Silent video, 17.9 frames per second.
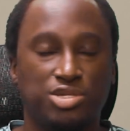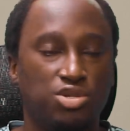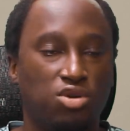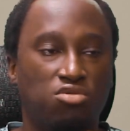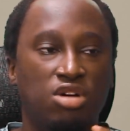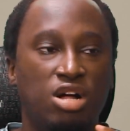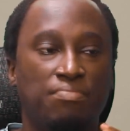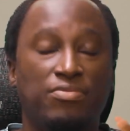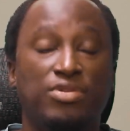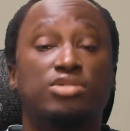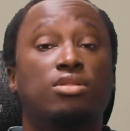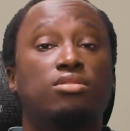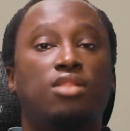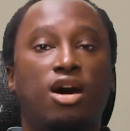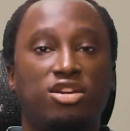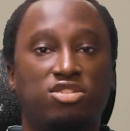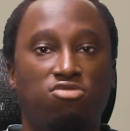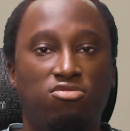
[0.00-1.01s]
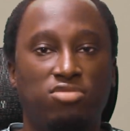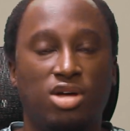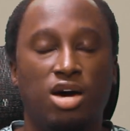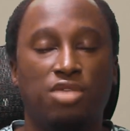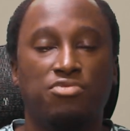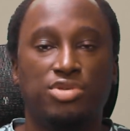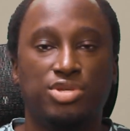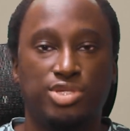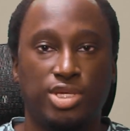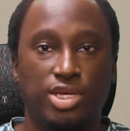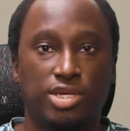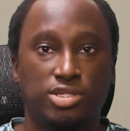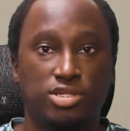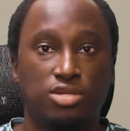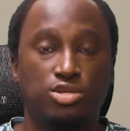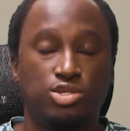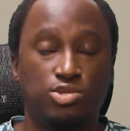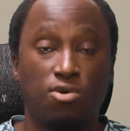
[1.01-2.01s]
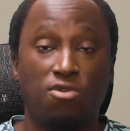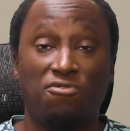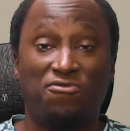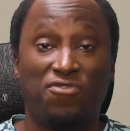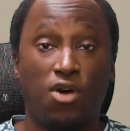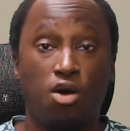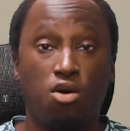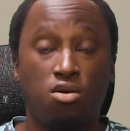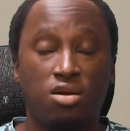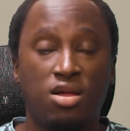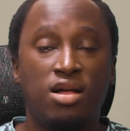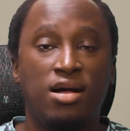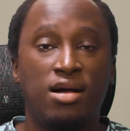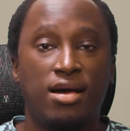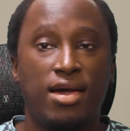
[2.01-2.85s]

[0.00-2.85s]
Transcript: So there's a lot going on this season so far,